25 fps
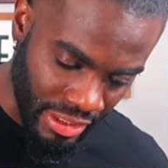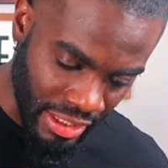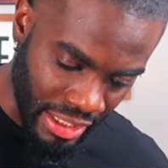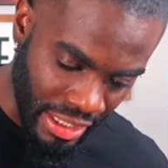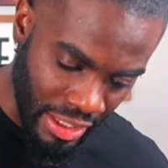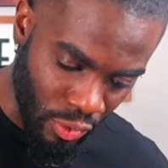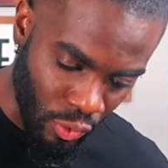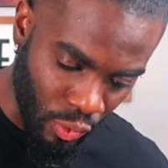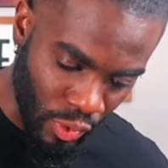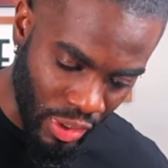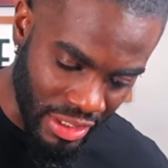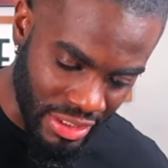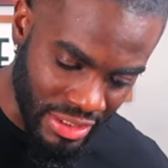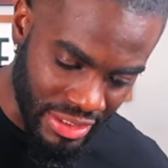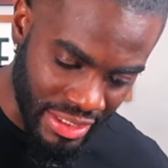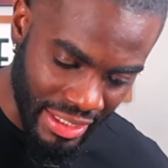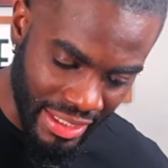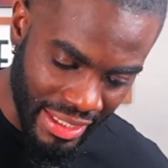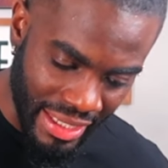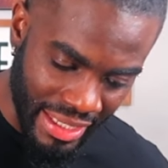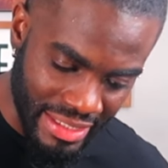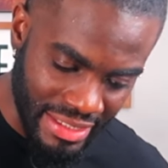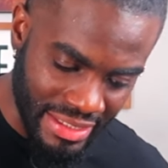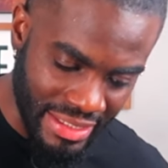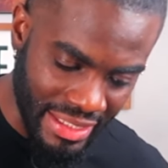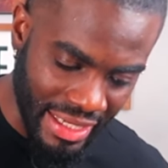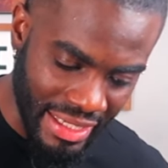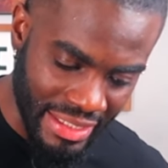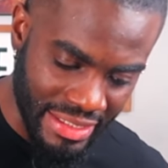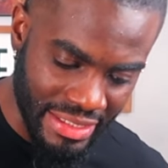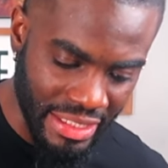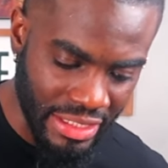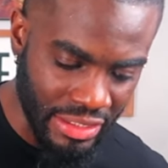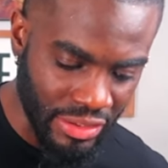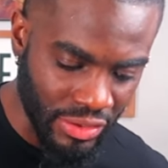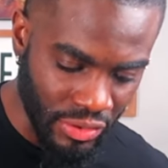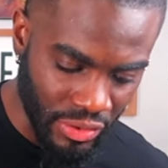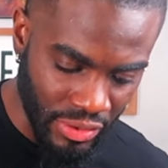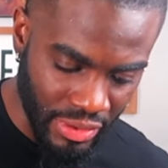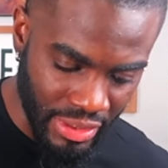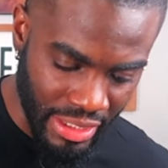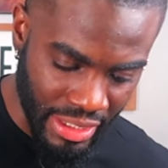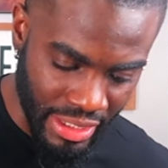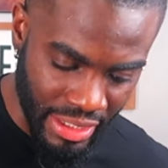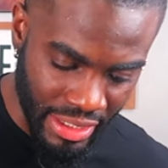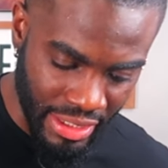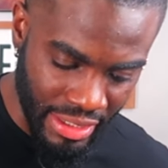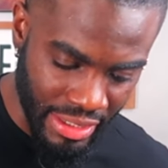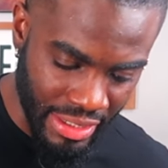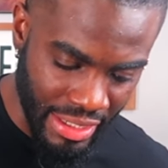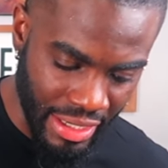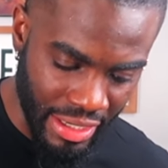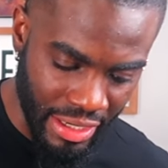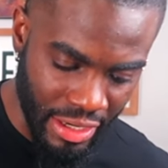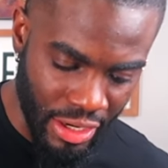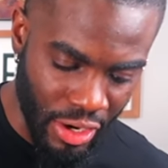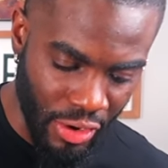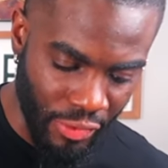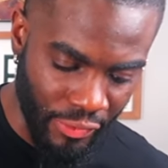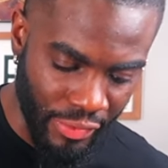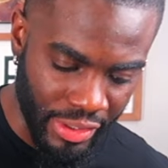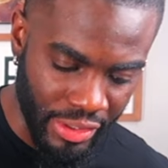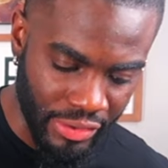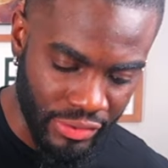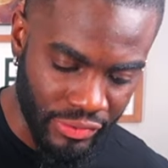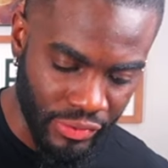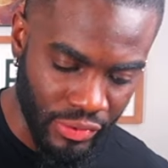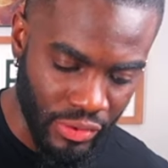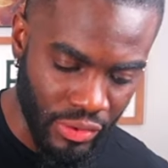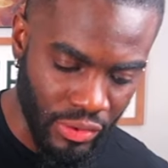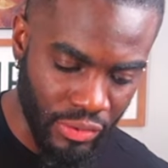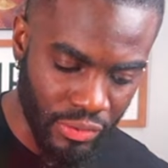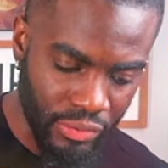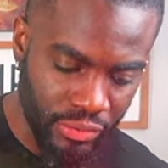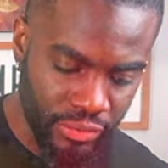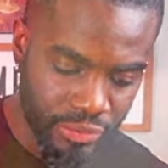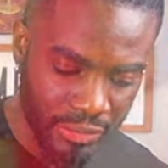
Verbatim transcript: and once it gets nice and golden then they're ready to go